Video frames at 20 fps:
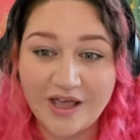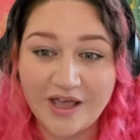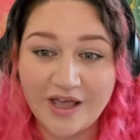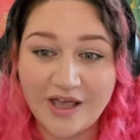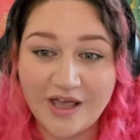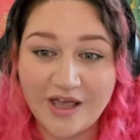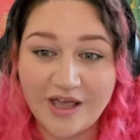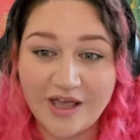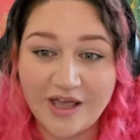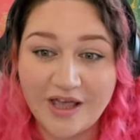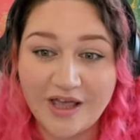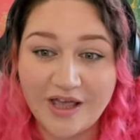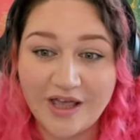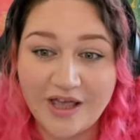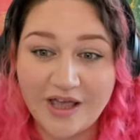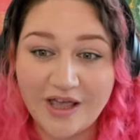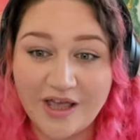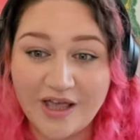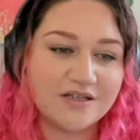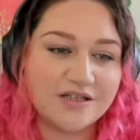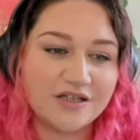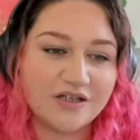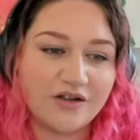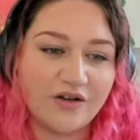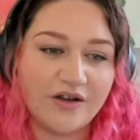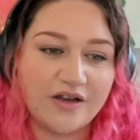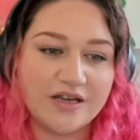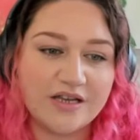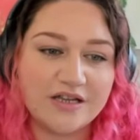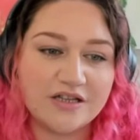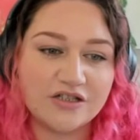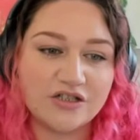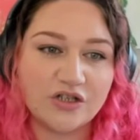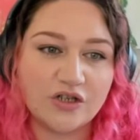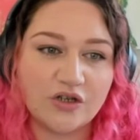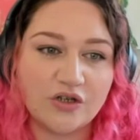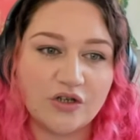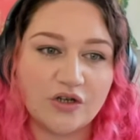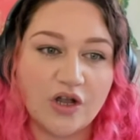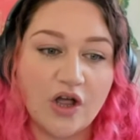next we're going to go
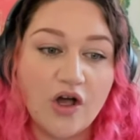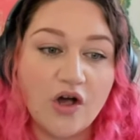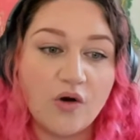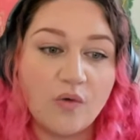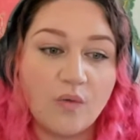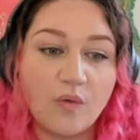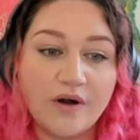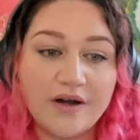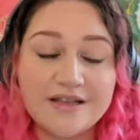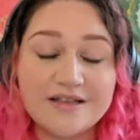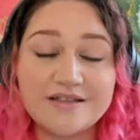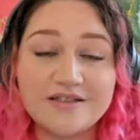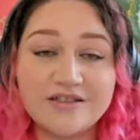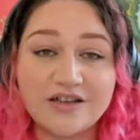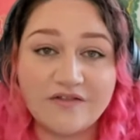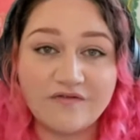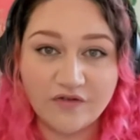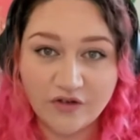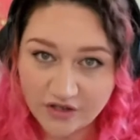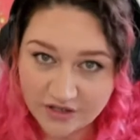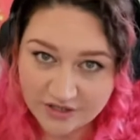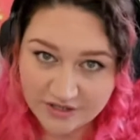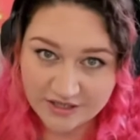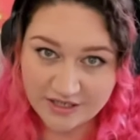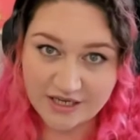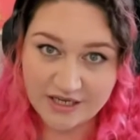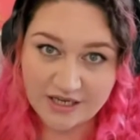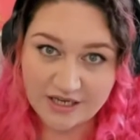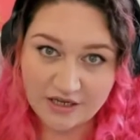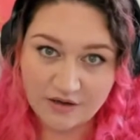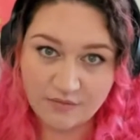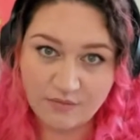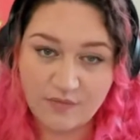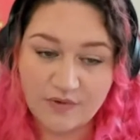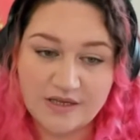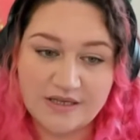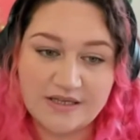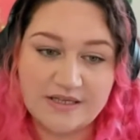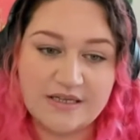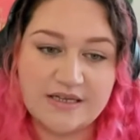into what is diversity in
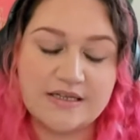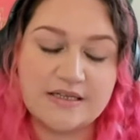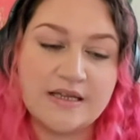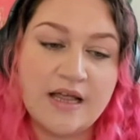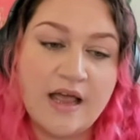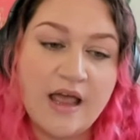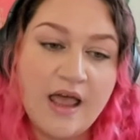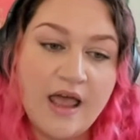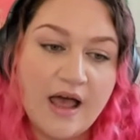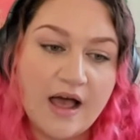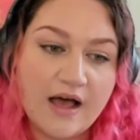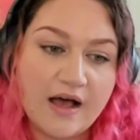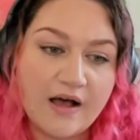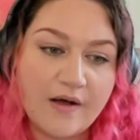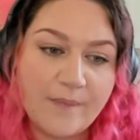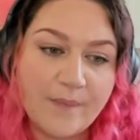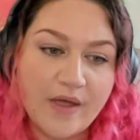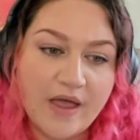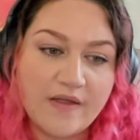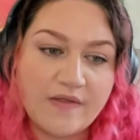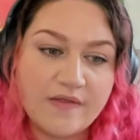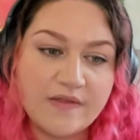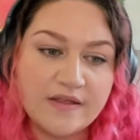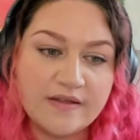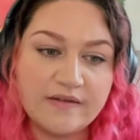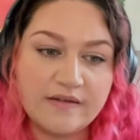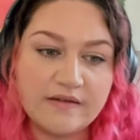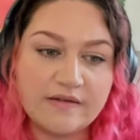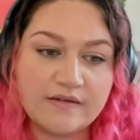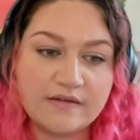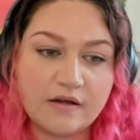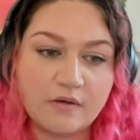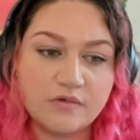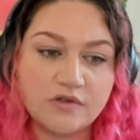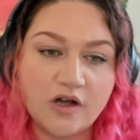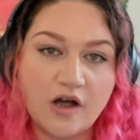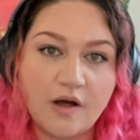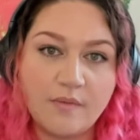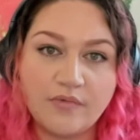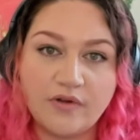business. Um, and this is
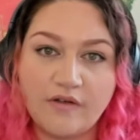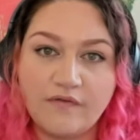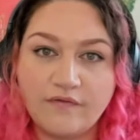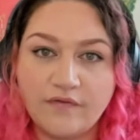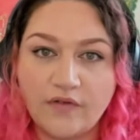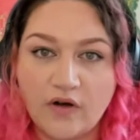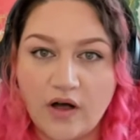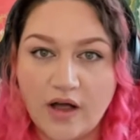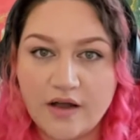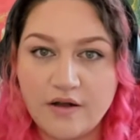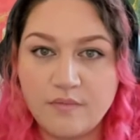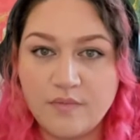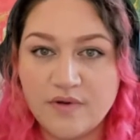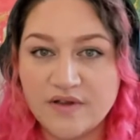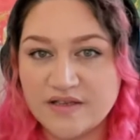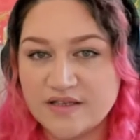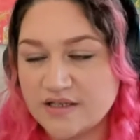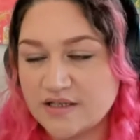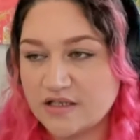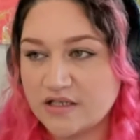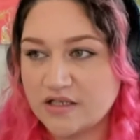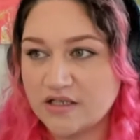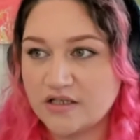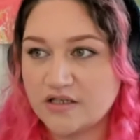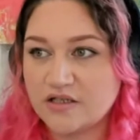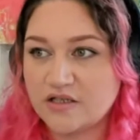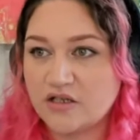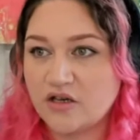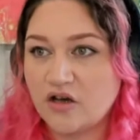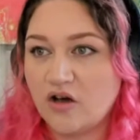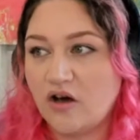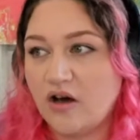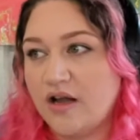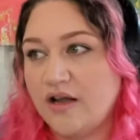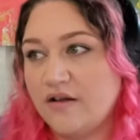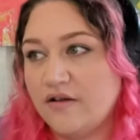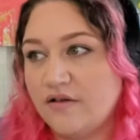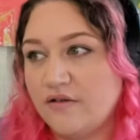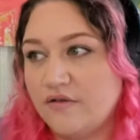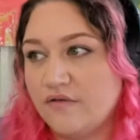sometimes I find businesses
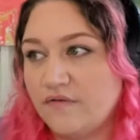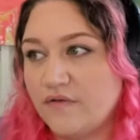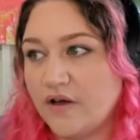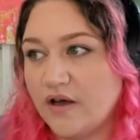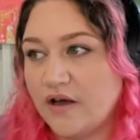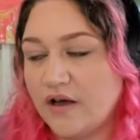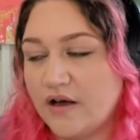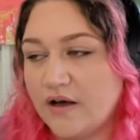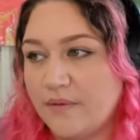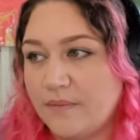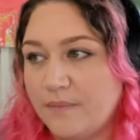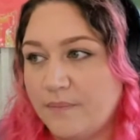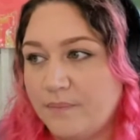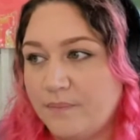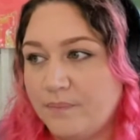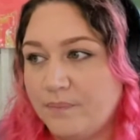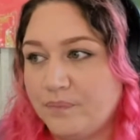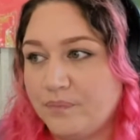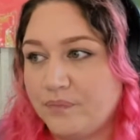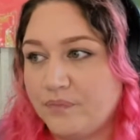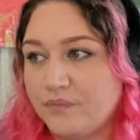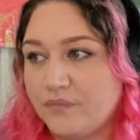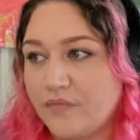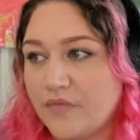kind of um,